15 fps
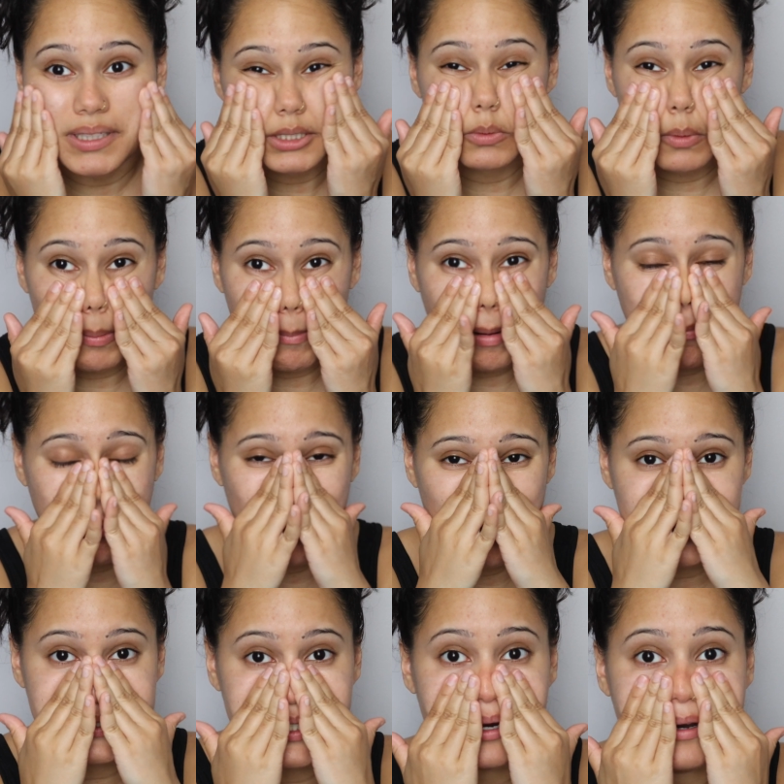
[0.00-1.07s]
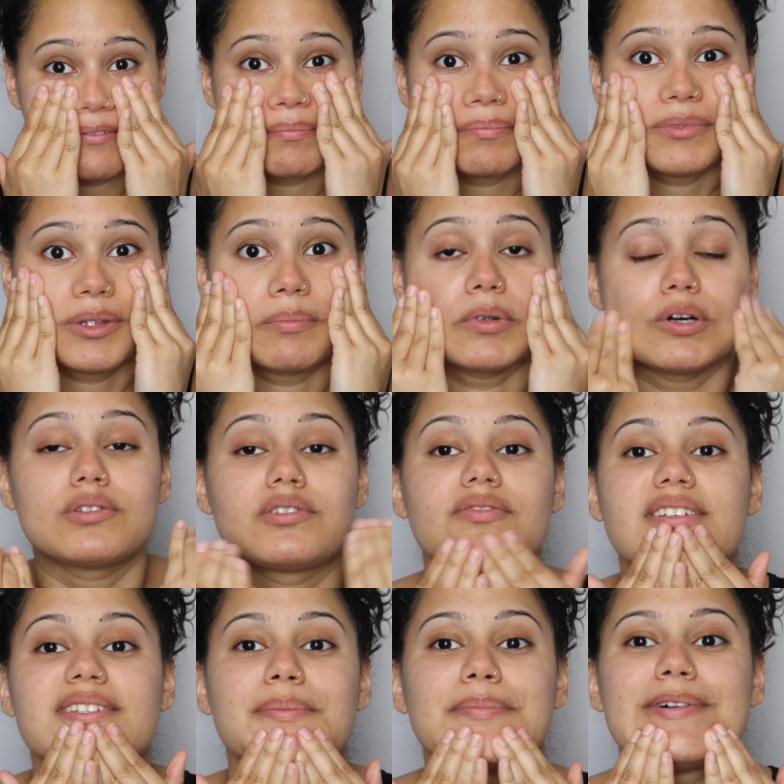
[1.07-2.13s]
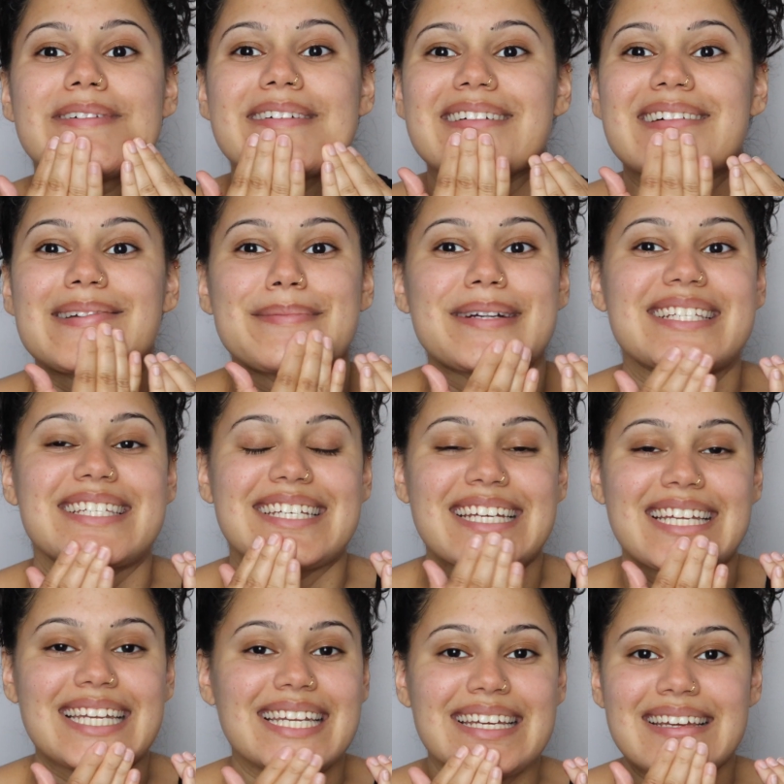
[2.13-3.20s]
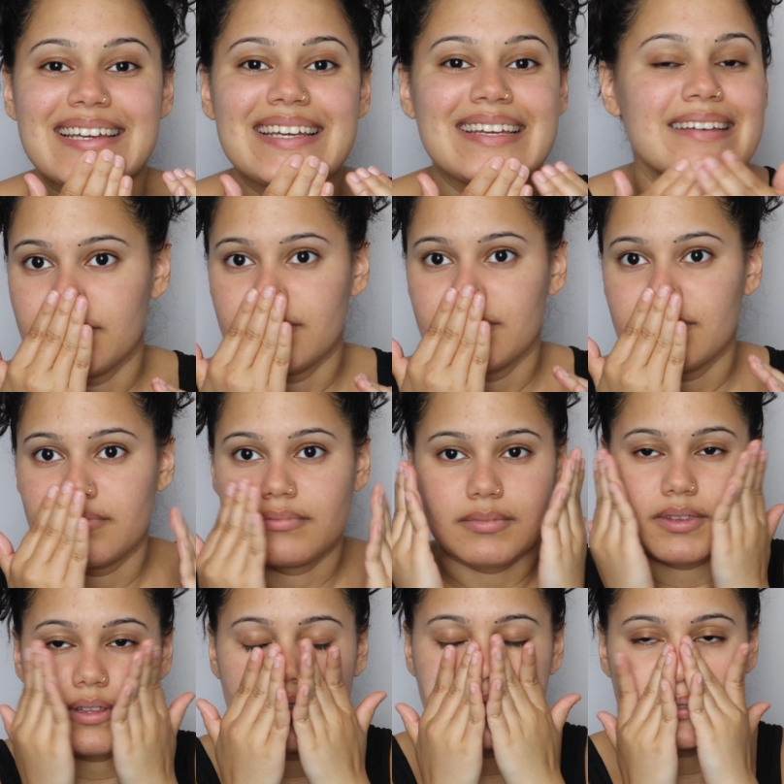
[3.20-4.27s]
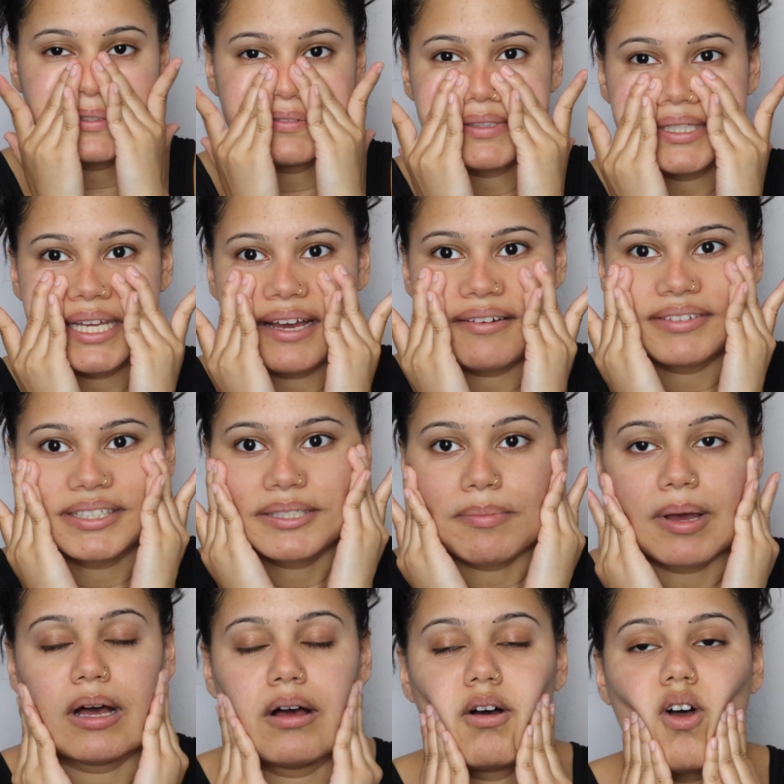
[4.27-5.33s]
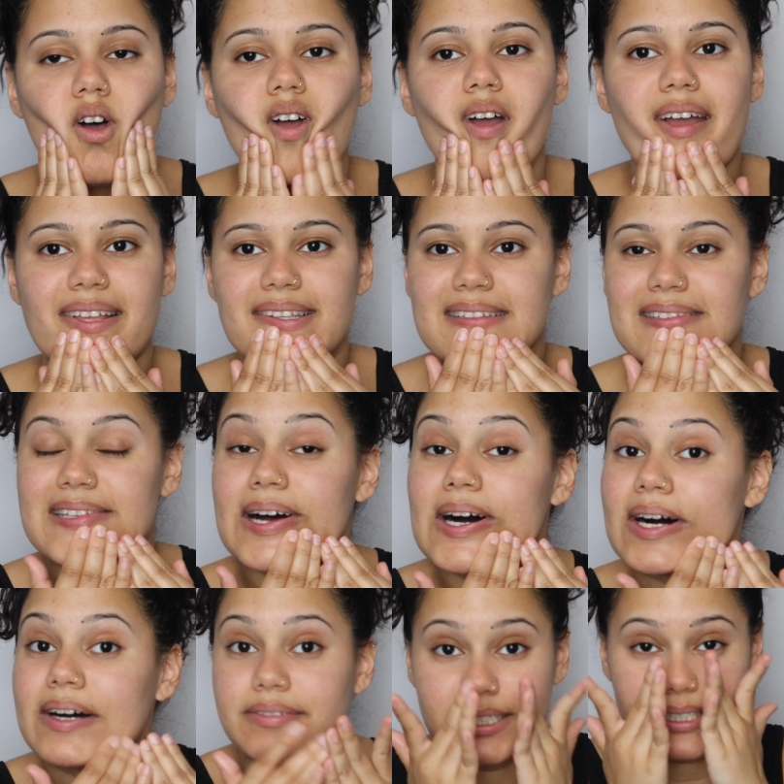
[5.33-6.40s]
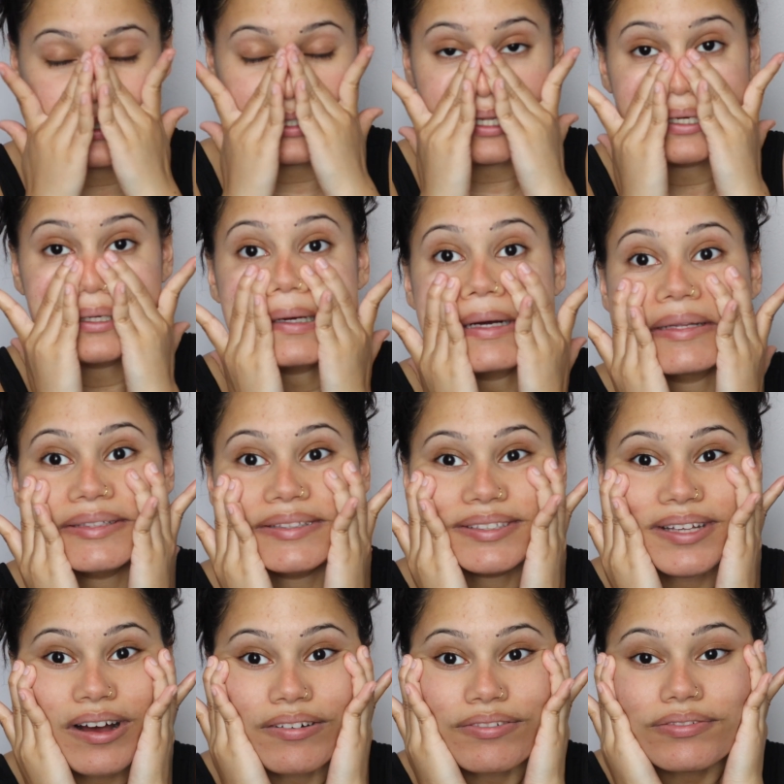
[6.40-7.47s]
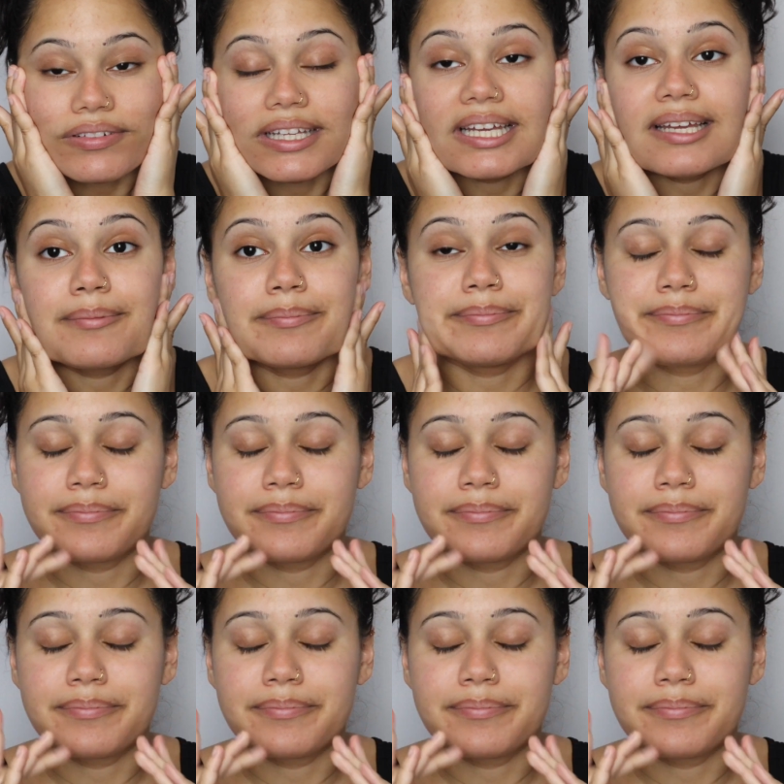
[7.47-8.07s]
That's where my pores are the most visible, and on my chin. Doesn't really have a smell. It's soft. It's gliding on softly.